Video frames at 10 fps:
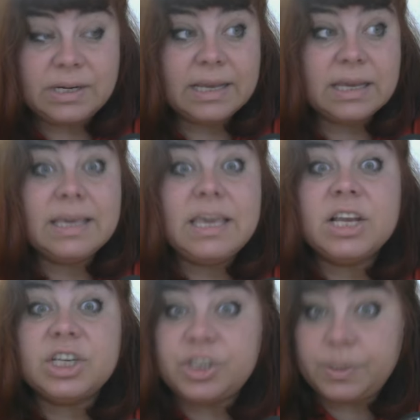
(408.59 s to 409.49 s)
like
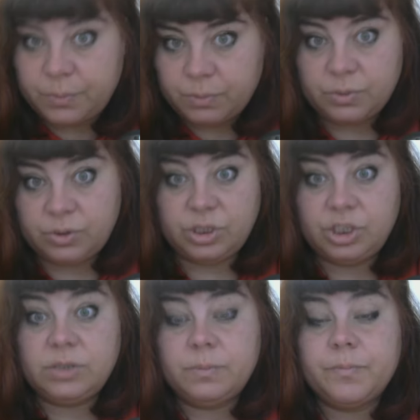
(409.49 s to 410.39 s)
kingship
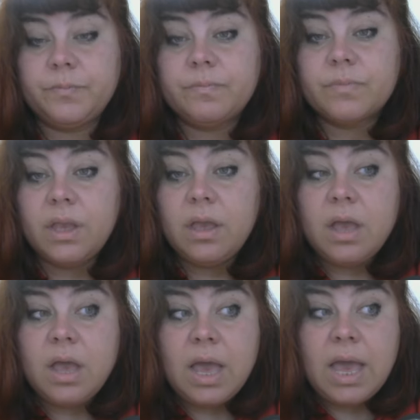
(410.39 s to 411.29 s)
position.
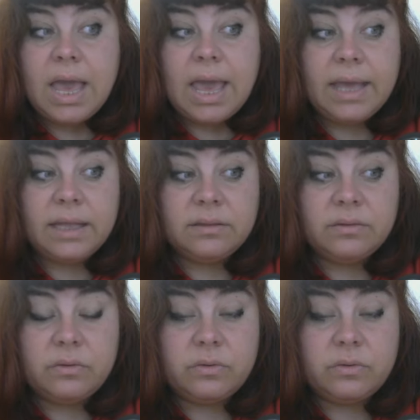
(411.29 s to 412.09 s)
And